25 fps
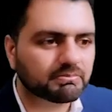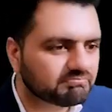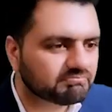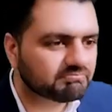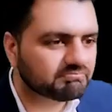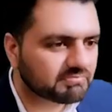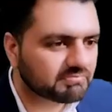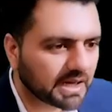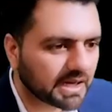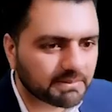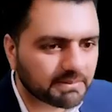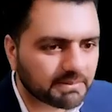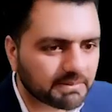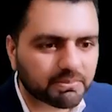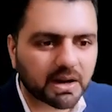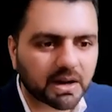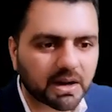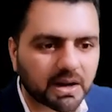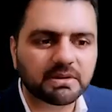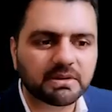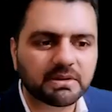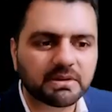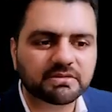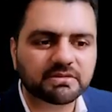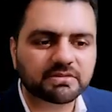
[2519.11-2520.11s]
any prime
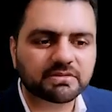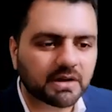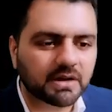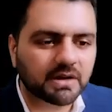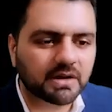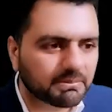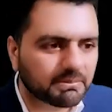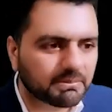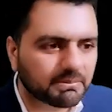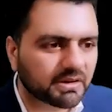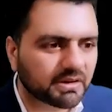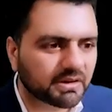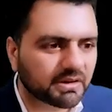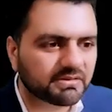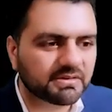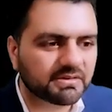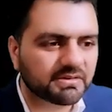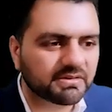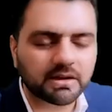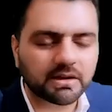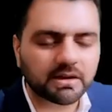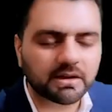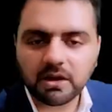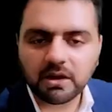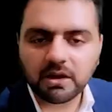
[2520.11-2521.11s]
minister, any
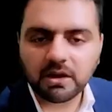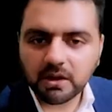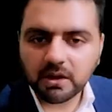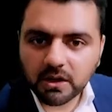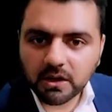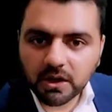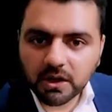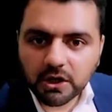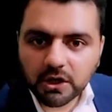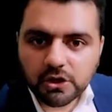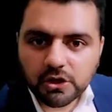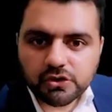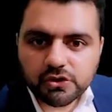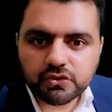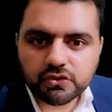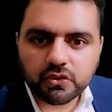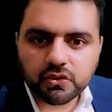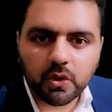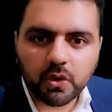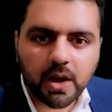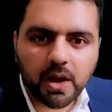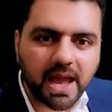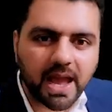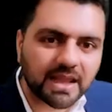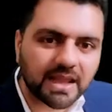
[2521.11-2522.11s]
president. So
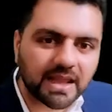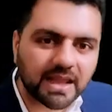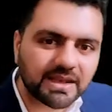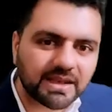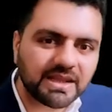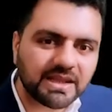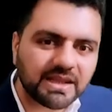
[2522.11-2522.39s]
any